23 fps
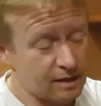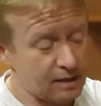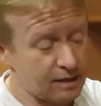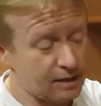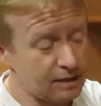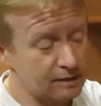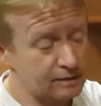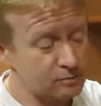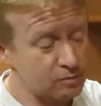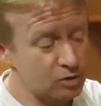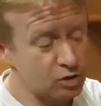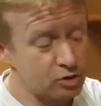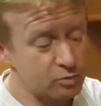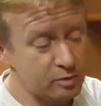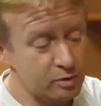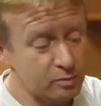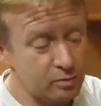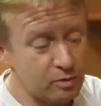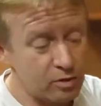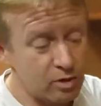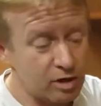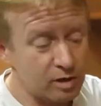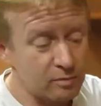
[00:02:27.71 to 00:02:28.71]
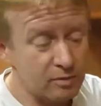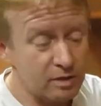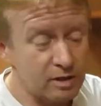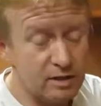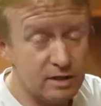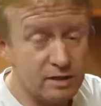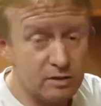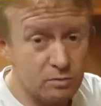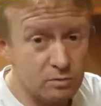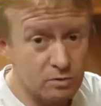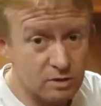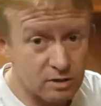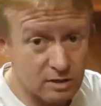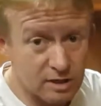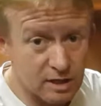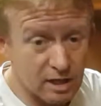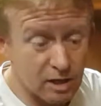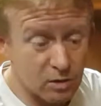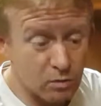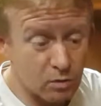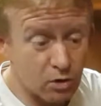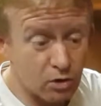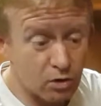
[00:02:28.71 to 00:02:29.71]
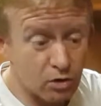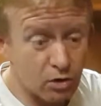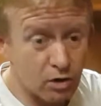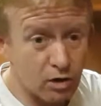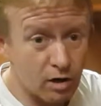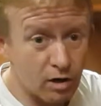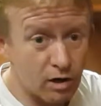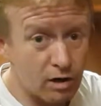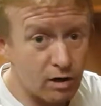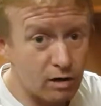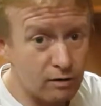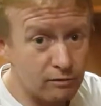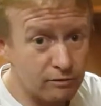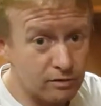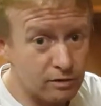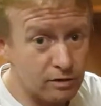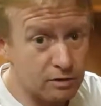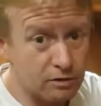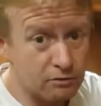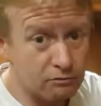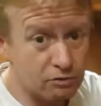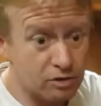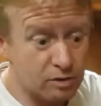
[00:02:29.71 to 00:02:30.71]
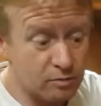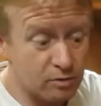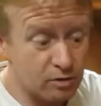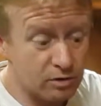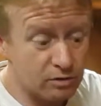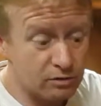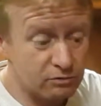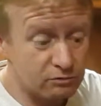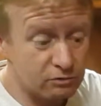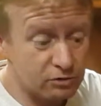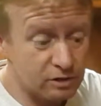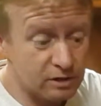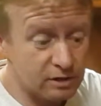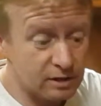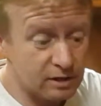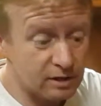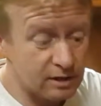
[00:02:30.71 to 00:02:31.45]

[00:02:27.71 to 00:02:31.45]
As most people like me, this was the second one I got after the 3x3.